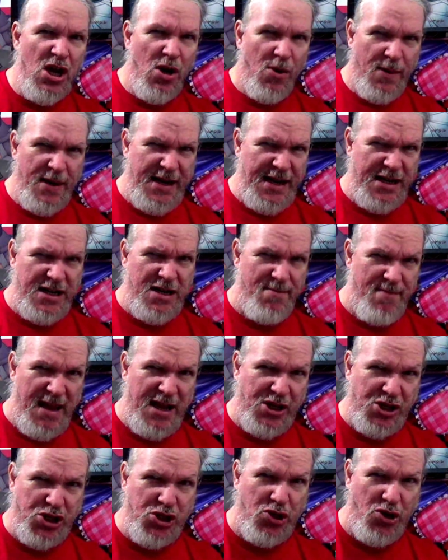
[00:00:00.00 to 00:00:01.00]
we need to make
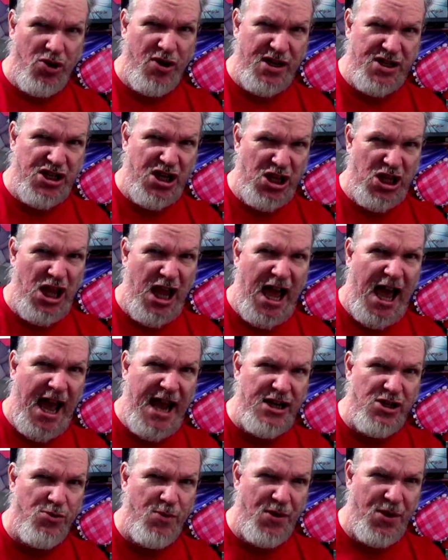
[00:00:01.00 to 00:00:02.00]
sure it's
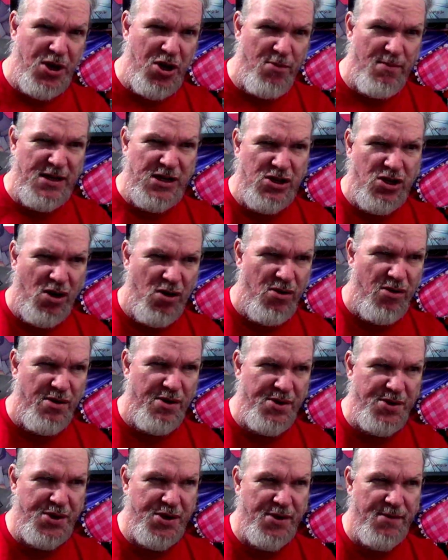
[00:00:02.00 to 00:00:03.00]
aligned with human
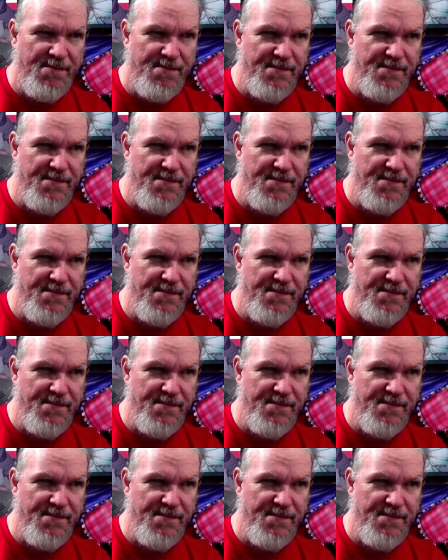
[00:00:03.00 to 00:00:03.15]
goals.